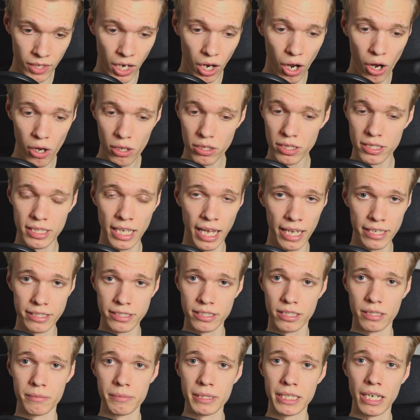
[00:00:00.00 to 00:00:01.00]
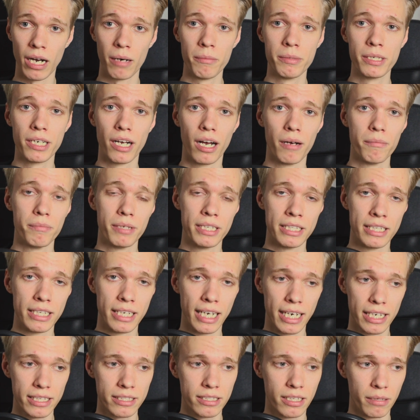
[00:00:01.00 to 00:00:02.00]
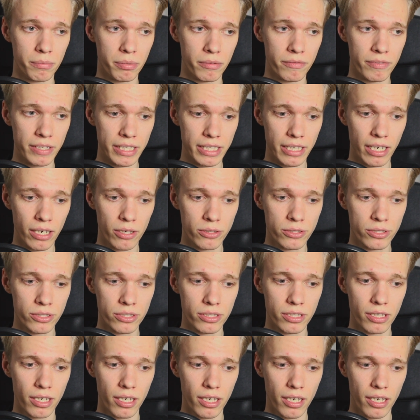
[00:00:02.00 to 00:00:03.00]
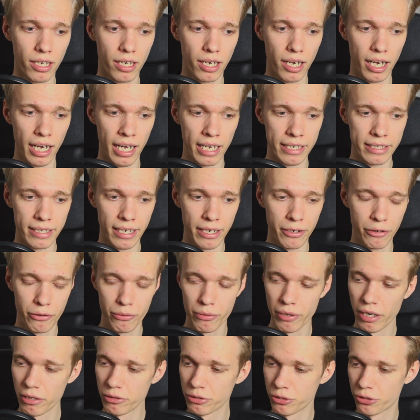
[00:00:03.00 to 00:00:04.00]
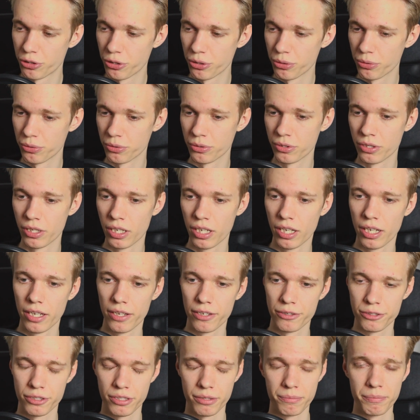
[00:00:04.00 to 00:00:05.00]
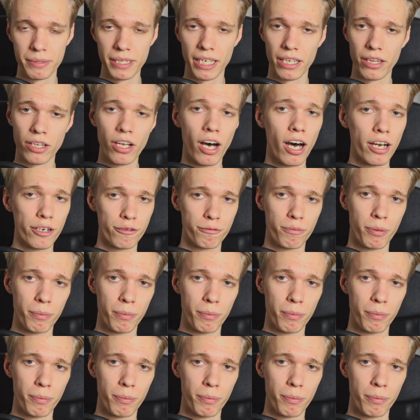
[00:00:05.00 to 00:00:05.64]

of that is going to be coming up in the next couple of videos. And throughout June, there's going to be a lot of